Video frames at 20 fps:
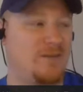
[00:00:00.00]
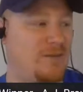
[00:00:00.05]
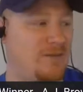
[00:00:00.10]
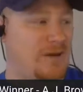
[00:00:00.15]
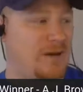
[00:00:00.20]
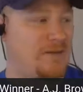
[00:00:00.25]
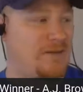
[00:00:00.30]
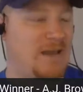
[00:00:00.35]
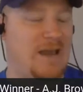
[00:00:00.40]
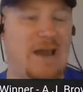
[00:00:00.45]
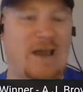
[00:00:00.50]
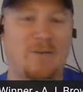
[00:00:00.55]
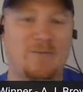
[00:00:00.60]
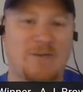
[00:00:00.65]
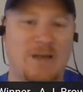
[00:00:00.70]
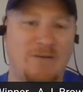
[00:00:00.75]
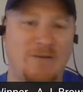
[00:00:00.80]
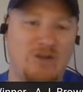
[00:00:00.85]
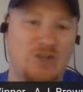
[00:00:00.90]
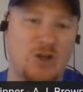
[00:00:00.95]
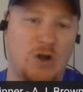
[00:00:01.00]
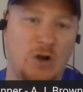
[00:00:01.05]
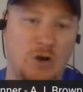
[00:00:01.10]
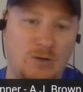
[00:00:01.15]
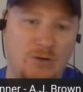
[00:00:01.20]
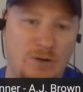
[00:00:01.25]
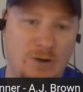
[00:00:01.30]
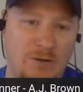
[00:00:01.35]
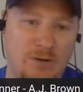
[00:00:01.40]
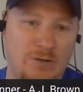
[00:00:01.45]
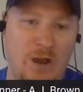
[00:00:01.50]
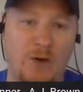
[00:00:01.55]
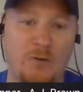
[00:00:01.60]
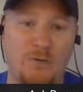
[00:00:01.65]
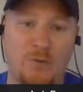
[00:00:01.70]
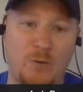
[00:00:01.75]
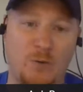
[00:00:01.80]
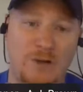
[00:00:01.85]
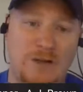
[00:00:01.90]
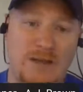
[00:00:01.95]
Devonte Adams averaged
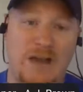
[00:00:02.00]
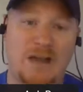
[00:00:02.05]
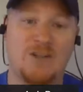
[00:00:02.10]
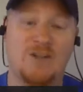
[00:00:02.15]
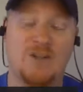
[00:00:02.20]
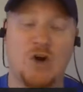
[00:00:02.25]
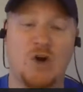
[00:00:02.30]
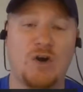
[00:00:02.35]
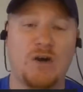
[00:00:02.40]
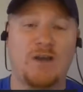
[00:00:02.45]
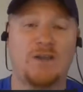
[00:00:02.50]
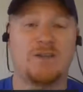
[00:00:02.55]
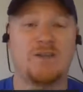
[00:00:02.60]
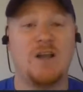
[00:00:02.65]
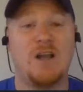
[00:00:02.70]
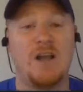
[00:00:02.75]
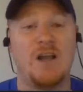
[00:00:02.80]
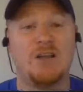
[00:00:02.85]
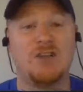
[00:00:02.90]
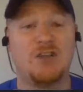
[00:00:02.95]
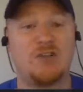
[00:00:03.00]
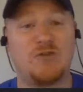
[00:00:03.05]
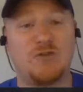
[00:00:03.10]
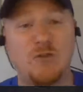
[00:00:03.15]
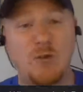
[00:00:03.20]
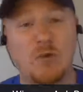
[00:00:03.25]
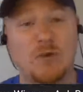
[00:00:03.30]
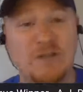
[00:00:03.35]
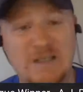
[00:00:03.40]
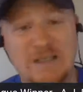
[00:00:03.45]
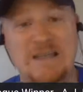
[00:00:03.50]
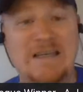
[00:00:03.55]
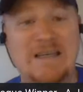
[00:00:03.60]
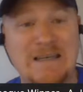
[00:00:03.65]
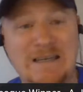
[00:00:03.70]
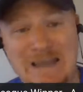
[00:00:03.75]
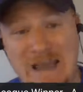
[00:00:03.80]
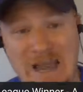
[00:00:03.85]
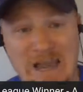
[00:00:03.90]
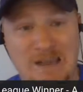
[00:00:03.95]
149 targets in just
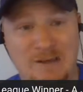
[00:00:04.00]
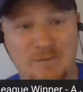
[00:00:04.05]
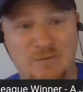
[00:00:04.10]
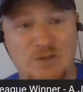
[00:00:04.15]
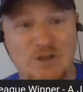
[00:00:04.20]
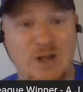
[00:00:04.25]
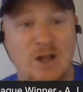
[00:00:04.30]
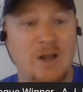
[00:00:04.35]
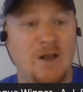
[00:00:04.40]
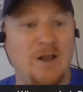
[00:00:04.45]
14 games.